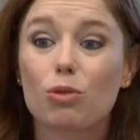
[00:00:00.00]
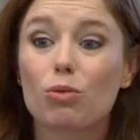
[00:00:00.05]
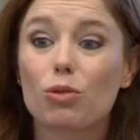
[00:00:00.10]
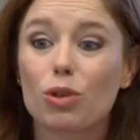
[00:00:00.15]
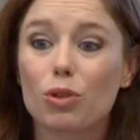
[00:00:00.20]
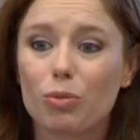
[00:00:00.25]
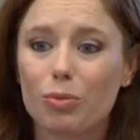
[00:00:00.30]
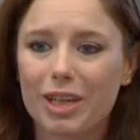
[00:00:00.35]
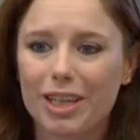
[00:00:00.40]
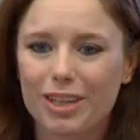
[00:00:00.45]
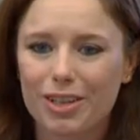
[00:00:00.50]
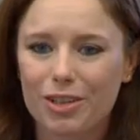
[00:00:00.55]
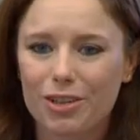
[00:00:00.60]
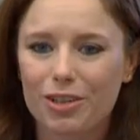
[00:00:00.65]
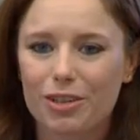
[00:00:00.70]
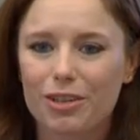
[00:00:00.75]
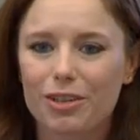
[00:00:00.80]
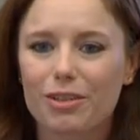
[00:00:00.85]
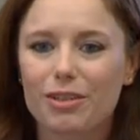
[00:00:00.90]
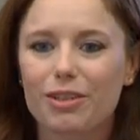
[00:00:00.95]
Grooming
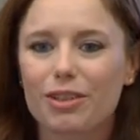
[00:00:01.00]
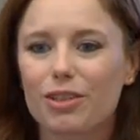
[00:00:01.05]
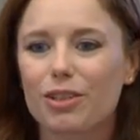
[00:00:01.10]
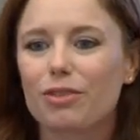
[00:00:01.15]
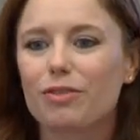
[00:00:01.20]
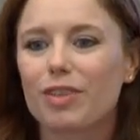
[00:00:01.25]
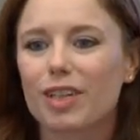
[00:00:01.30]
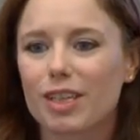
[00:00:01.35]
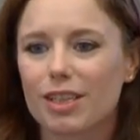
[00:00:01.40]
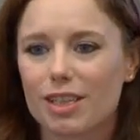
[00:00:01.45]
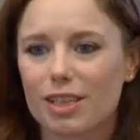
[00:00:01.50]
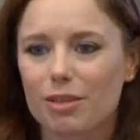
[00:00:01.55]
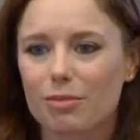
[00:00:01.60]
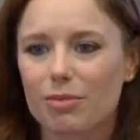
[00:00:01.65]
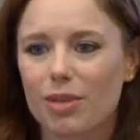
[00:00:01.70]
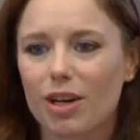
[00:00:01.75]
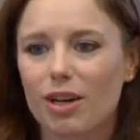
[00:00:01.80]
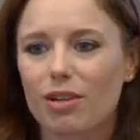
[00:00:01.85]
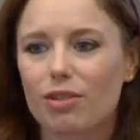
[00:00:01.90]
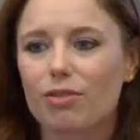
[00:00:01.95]
your
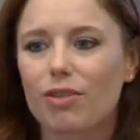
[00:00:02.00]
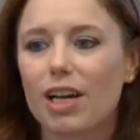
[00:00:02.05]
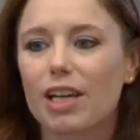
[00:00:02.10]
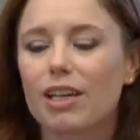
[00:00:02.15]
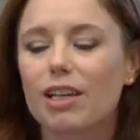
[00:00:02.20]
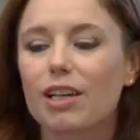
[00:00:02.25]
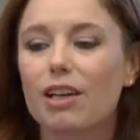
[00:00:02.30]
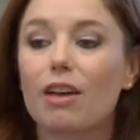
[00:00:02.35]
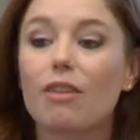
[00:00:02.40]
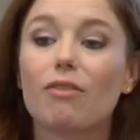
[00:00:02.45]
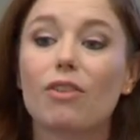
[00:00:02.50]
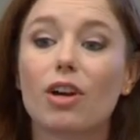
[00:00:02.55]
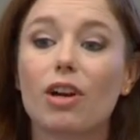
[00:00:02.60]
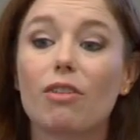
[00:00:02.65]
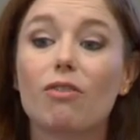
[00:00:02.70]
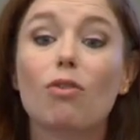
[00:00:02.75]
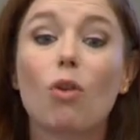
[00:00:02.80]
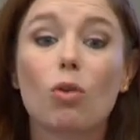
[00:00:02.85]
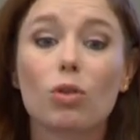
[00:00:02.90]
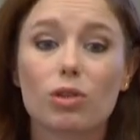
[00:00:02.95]
victim or finding a
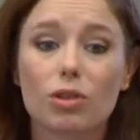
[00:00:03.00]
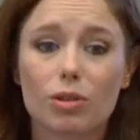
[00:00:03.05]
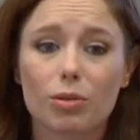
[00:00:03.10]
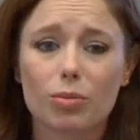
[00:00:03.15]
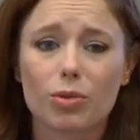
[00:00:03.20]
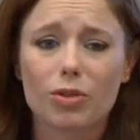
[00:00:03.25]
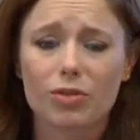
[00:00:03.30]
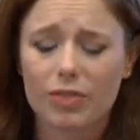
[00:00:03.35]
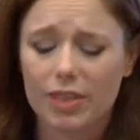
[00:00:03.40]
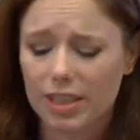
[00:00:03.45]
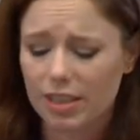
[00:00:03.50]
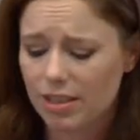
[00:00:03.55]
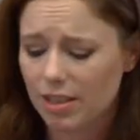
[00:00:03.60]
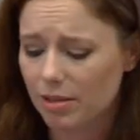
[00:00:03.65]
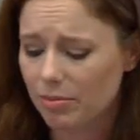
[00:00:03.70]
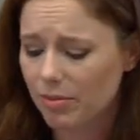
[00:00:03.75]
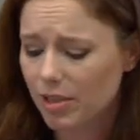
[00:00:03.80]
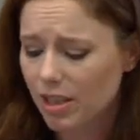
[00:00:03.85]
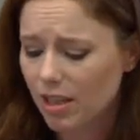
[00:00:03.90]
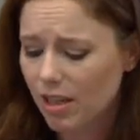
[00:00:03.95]
very vulnerable
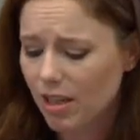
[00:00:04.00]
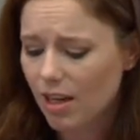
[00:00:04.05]
victim.